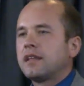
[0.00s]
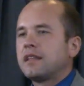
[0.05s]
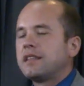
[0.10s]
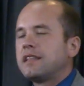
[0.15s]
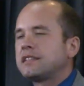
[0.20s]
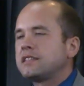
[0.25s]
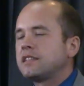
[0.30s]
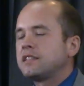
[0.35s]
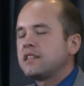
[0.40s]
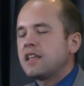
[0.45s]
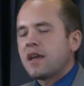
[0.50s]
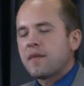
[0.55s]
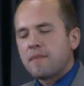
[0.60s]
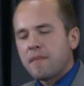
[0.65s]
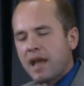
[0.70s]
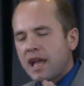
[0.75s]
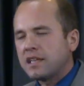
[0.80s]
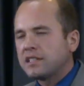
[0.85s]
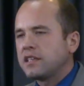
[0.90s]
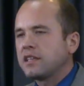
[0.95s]
This is the
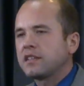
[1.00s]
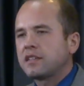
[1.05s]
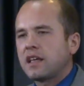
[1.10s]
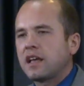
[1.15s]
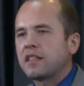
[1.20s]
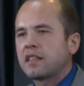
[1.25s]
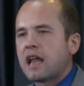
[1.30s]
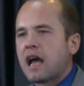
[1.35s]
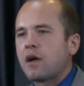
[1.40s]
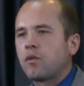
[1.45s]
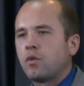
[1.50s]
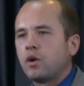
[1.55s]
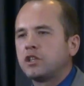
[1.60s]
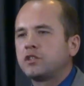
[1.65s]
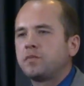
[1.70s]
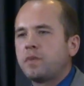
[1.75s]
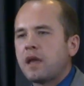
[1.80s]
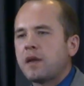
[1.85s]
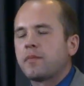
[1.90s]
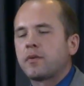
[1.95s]
amazing thing that I
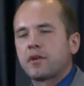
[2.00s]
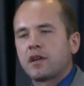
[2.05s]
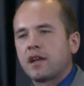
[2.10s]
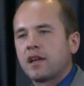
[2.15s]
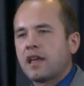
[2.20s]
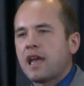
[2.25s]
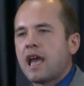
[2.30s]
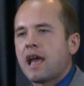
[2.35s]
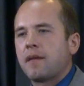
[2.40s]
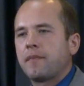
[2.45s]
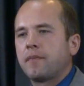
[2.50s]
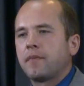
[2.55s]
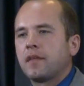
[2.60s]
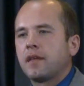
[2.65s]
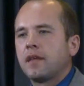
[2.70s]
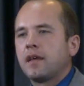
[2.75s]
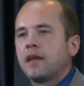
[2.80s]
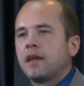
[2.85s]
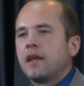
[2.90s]
wish people can get.